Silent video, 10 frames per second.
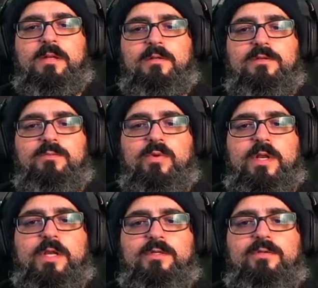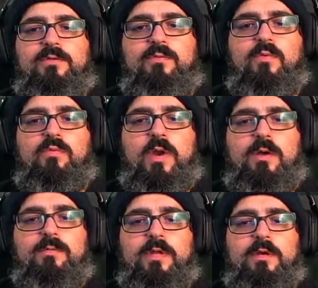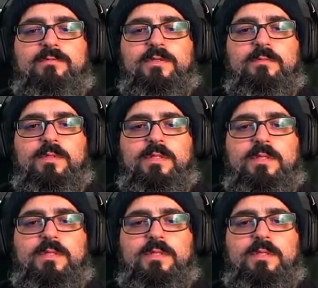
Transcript: It looks more natural. We'll round off some of